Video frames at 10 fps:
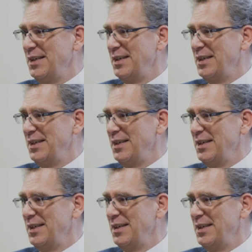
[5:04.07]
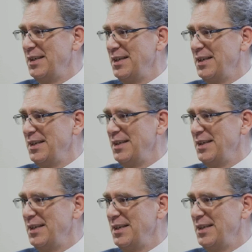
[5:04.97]

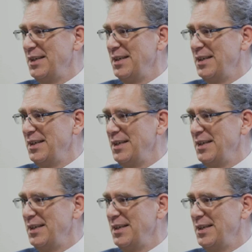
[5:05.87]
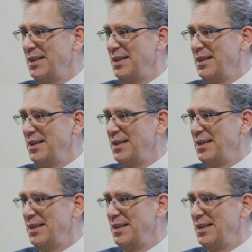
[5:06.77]

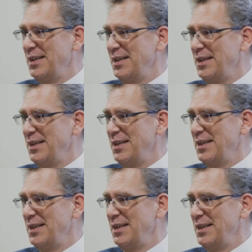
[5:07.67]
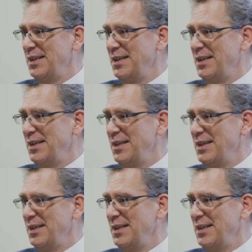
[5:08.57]

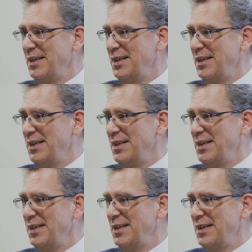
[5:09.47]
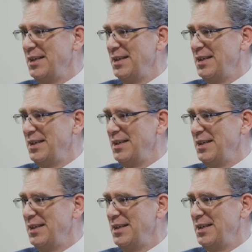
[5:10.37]

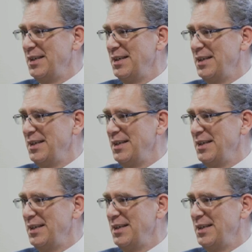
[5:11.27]
(silent)